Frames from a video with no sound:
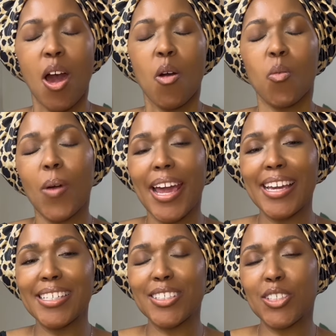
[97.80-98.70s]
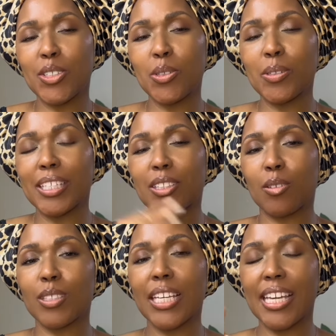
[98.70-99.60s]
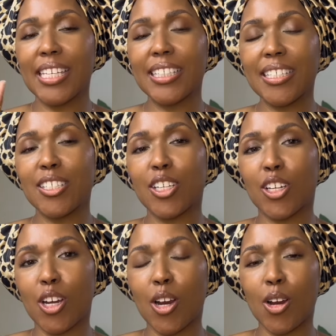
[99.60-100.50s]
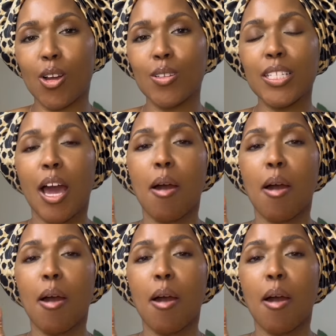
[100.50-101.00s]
ways to get those heatless curls,